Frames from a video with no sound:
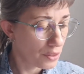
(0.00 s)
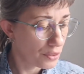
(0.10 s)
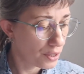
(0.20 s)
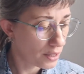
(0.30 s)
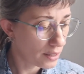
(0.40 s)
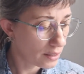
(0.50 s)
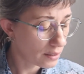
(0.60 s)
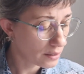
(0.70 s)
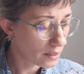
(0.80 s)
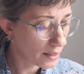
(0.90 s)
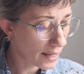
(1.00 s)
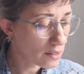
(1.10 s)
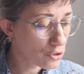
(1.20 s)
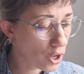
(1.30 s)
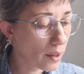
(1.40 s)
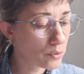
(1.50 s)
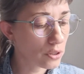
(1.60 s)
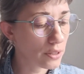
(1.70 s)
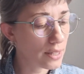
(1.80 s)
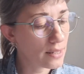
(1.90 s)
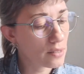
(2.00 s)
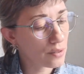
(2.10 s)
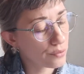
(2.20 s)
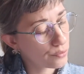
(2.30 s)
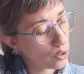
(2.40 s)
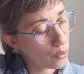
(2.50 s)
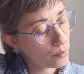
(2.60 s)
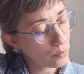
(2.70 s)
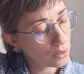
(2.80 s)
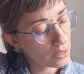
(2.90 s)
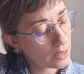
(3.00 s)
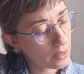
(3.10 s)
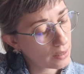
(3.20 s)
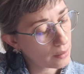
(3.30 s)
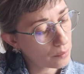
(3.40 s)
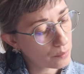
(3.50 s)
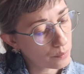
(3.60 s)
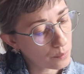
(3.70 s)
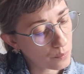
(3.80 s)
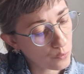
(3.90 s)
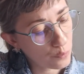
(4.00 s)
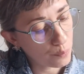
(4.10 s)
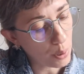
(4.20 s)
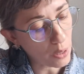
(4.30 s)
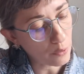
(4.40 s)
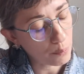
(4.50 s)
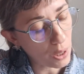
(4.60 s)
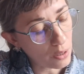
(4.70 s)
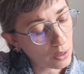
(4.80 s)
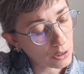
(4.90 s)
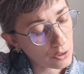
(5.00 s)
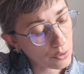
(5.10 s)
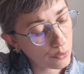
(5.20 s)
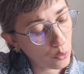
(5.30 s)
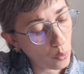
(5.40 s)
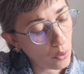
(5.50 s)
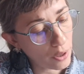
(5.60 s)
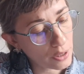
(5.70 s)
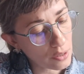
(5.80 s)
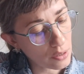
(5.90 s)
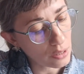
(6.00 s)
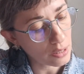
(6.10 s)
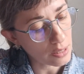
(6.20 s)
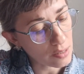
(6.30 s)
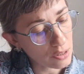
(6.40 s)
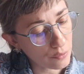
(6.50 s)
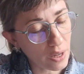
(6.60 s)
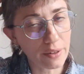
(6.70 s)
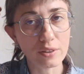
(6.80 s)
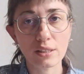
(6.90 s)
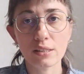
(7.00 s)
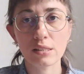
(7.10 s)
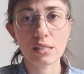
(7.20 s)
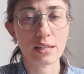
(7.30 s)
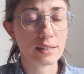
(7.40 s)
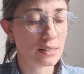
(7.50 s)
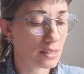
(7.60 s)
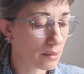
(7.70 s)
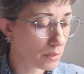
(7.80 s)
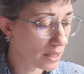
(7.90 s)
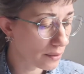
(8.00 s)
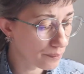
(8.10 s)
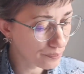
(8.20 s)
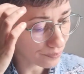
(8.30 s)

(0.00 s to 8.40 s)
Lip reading: The next chapter is from the part 4, Surviving the Academia,